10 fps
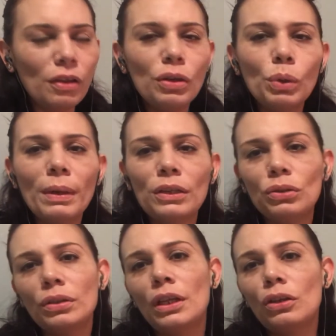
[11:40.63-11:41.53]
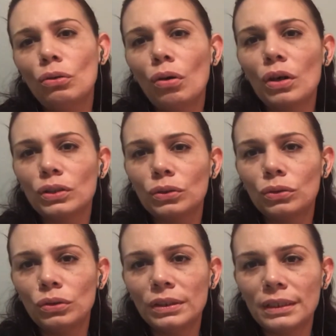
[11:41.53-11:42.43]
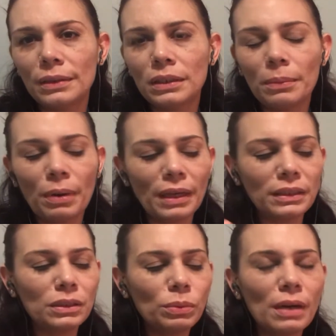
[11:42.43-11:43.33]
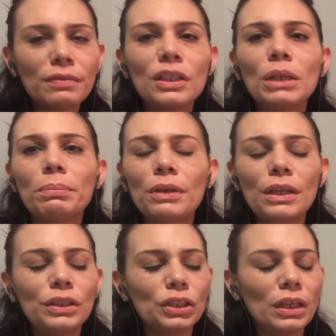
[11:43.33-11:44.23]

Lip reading: You make sure that you also do the same thing. Practice whatever you preach.